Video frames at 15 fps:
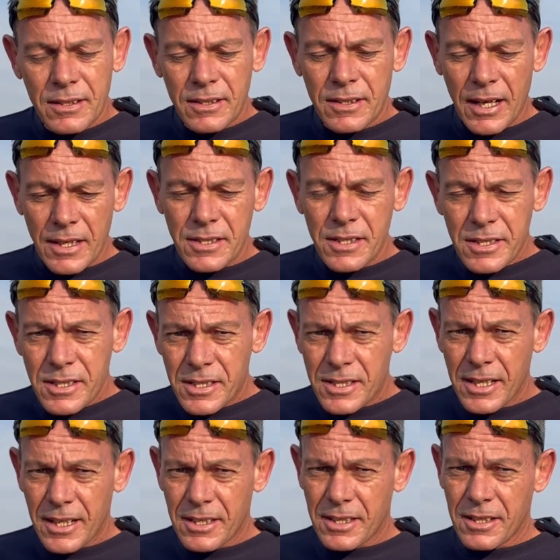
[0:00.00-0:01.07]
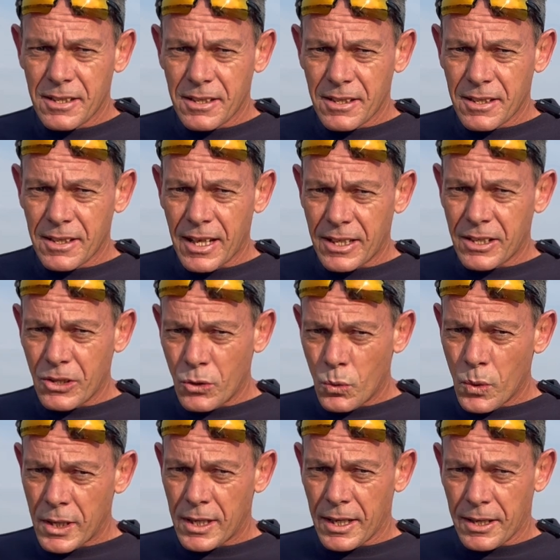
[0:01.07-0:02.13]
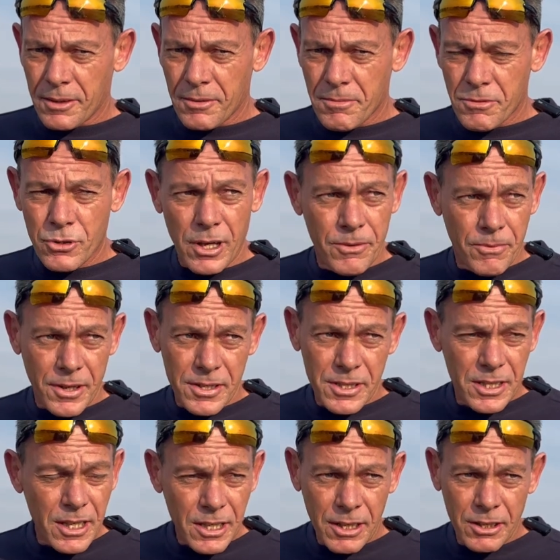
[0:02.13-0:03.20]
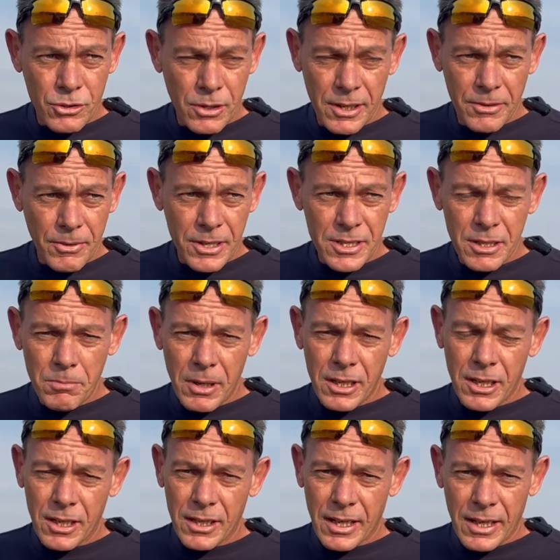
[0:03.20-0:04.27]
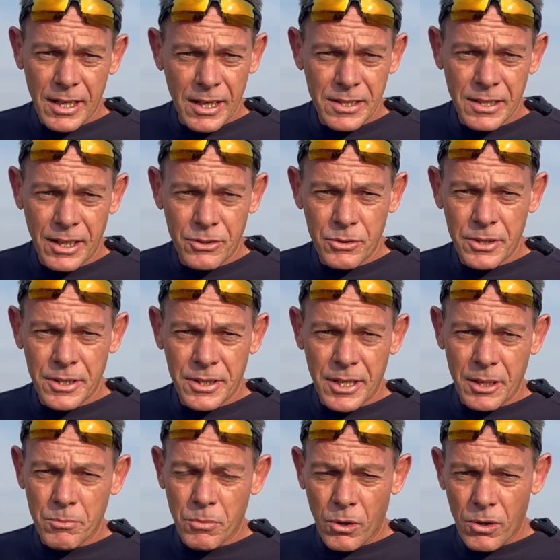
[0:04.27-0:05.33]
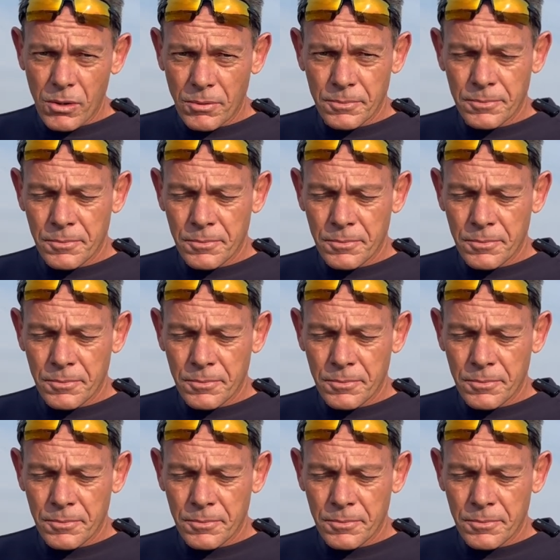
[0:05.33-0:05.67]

doesn't set that quickly. So if I set my gun at 110 bar,